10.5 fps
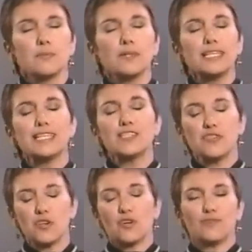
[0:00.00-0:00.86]

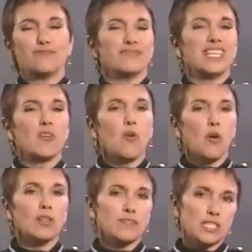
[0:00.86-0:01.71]
Please know that
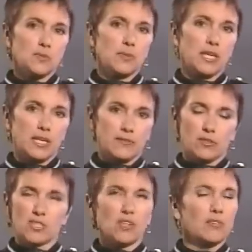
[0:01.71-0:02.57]
all of these
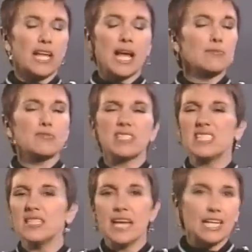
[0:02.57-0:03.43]
behaviors are an
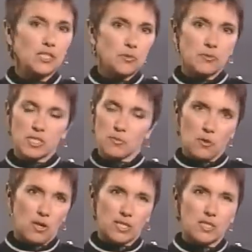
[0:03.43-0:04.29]
absolutely natural
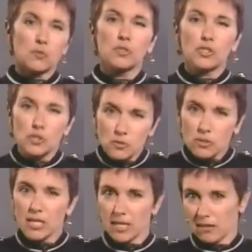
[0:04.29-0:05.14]
response when
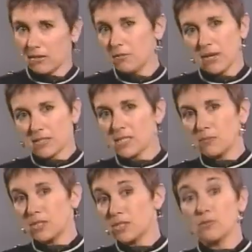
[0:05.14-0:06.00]
you care about
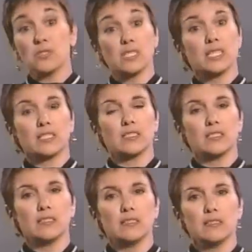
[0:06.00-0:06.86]
somebody who's
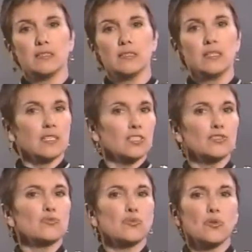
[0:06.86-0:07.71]
addicted.
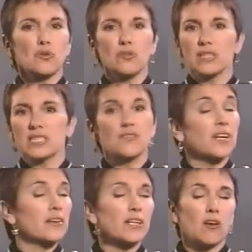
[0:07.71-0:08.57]
Control is
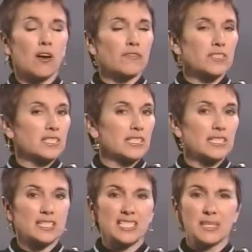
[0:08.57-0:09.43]
very often
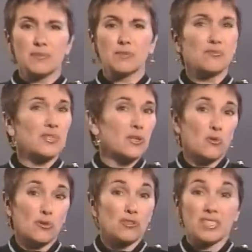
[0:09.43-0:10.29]
an attempt to bring
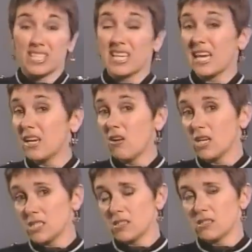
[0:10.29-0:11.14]
order to
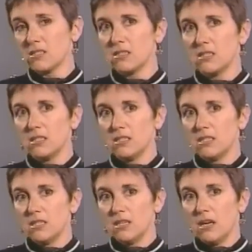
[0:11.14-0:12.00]
chaos.
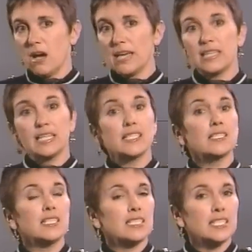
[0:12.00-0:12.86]
I think
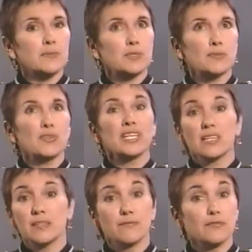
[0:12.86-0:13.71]
it's an attempt to bring
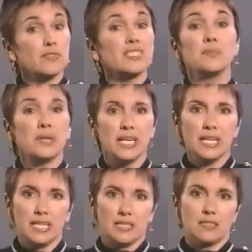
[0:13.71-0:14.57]
comfort to
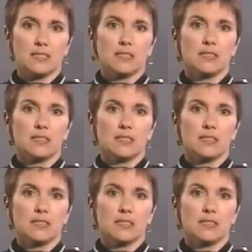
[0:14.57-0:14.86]
pain.